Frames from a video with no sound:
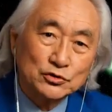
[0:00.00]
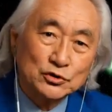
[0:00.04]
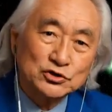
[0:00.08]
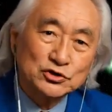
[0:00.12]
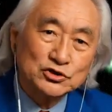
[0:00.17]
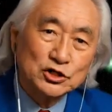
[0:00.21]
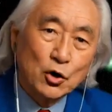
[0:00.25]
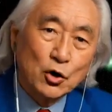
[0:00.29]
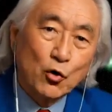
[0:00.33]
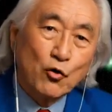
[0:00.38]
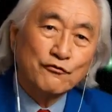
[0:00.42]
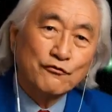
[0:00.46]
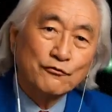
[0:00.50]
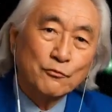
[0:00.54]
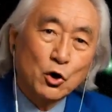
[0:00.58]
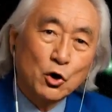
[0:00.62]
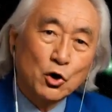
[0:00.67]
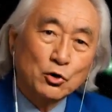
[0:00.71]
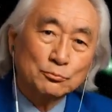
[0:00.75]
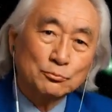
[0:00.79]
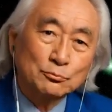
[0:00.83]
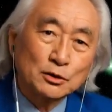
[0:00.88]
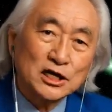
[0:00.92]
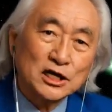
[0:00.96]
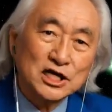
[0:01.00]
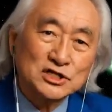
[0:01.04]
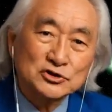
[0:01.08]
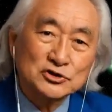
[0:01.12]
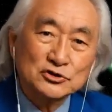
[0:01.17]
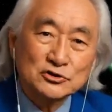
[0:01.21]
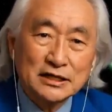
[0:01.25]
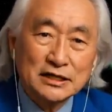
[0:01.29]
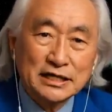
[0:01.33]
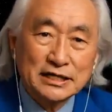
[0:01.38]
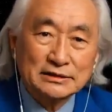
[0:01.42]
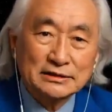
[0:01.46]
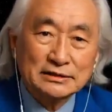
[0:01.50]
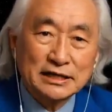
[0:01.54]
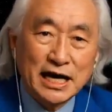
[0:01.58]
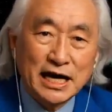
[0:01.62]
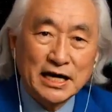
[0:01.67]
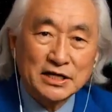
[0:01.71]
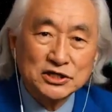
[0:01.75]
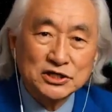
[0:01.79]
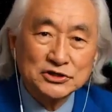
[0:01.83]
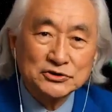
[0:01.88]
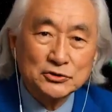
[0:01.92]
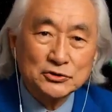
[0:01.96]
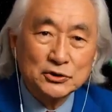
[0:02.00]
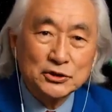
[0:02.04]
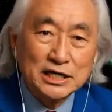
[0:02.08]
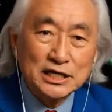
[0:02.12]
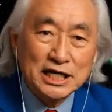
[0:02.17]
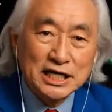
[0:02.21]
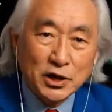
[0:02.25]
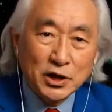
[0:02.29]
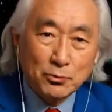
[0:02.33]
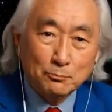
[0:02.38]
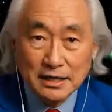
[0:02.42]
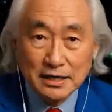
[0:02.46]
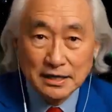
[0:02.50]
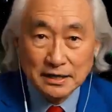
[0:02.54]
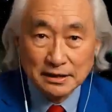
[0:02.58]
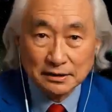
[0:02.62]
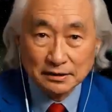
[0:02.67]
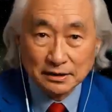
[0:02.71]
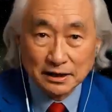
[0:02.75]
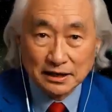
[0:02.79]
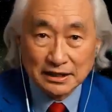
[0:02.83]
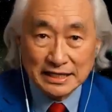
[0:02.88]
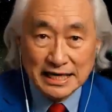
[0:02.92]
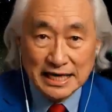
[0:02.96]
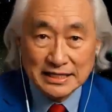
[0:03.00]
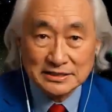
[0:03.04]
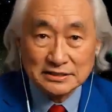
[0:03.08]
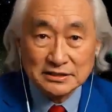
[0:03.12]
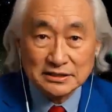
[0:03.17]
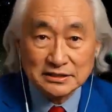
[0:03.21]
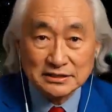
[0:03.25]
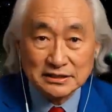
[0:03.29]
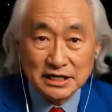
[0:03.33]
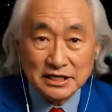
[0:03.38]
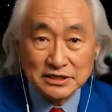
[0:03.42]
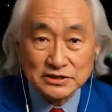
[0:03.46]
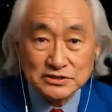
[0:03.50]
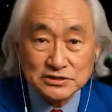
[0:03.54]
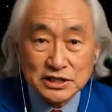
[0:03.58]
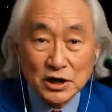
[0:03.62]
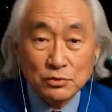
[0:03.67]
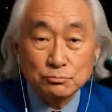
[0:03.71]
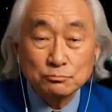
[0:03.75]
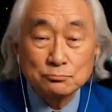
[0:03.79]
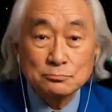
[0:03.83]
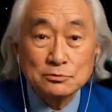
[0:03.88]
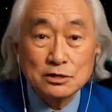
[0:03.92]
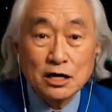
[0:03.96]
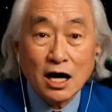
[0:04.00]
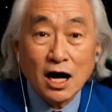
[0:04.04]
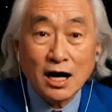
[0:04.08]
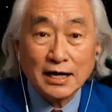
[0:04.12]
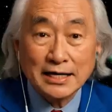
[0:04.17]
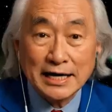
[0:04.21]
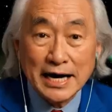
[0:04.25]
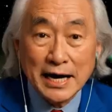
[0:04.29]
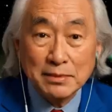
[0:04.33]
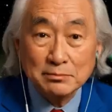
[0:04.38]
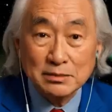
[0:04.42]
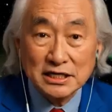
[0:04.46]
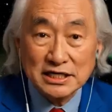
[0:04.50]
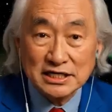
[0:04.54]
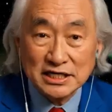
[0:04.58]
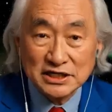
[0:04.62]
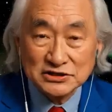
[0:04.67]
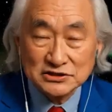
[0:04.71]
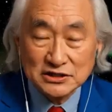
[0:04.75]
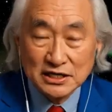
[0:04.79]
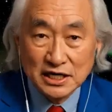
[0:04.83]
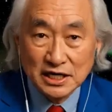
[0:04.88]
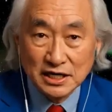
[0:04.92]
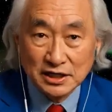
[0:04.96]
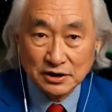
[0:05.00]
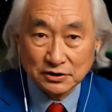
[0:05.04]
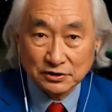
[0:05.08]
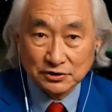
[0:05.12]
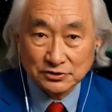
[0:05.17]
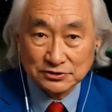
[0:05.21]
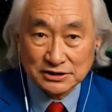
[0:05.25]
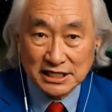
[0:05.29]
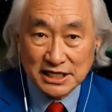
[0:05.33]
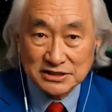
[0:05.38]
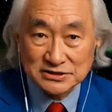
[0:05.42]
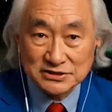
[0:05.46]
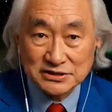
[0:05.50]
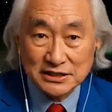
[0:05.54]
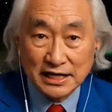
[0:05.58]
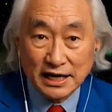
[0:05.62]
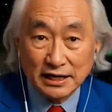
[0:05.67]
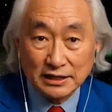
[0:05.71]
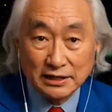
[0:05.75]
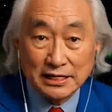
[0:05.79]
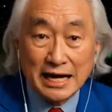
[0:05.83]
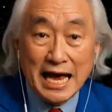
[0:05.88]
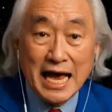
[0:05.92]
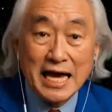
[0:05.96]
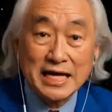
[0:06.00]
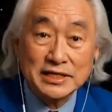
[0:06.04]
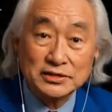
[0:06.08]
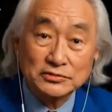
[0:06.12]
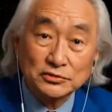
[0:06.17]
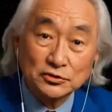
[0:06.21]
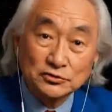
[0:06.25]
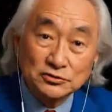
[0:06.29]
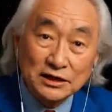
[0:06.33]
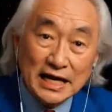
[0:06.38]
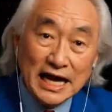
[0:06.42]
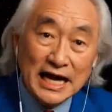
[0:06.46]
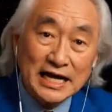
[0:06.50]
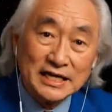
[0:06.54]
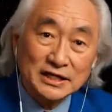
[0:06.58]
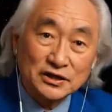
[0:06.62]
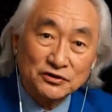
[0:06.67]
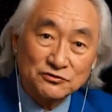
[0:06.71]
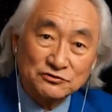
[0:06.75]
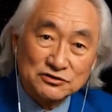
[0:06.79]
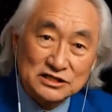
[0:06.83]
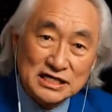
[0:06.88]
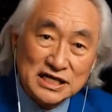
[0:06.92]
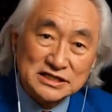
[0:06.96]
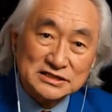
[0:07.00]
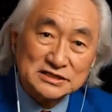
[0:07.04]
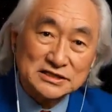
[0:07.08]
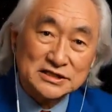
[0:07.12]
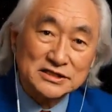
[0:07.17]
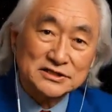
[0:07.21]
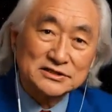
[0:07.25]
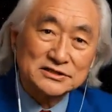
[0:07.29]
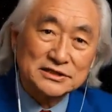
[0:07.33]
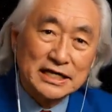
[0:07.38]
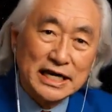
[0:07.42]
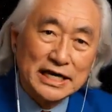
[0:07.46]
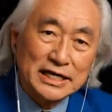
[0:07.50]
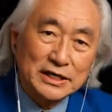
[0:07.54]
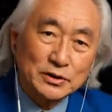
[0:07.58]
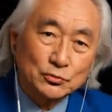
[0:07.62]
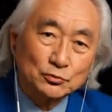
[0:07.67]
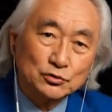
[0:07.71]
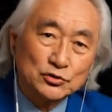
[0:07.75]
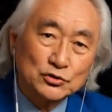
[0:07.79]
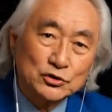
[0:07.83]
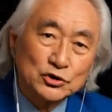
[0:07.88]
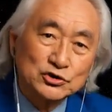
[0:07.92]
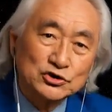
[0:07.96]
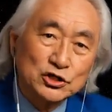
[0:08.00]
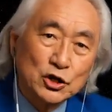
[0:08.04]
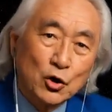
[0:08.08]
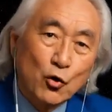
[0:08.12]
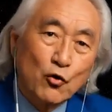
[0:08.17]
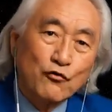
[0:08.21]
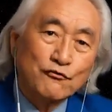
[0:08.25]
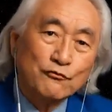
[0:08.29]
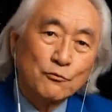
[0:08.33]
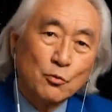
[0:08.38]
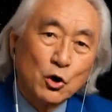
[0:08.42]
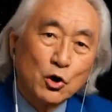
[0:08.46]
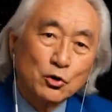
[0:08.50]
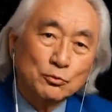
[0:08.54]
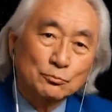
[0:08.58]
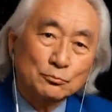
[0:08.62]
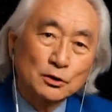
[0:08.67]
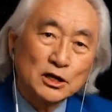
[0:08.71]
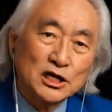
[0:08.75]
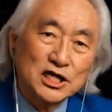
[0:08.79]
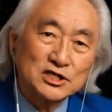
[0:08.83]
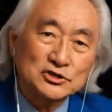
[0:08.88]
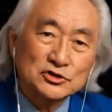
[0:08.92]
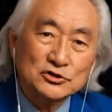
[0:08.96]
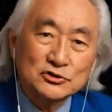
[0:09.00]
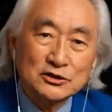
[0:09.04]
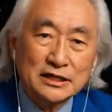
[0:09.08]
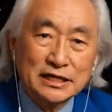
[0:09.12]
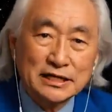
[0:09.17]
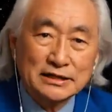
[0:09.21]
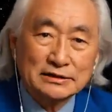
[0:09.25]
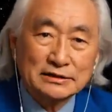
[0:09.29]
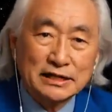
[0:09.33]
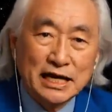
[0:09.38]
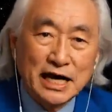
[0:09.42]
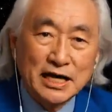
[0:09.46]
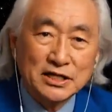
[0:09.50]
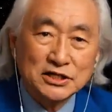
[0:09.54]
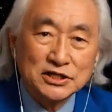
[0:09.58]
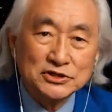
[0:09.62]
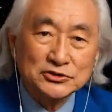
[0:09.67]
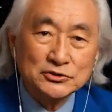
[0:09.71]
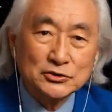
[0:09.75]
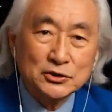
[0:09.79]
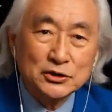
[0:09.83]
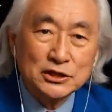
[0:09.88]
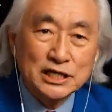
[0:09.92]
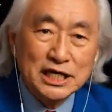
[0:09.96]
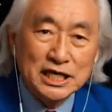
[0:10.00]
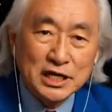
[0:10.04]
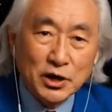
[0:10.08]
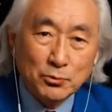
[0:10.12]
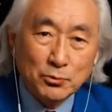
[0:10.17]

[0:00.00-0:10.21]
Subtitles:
It's not a great picture. This isn't what the rover's camera was designed for, and in order to see this much light, the camera had to take 30-second long exposures, then several of those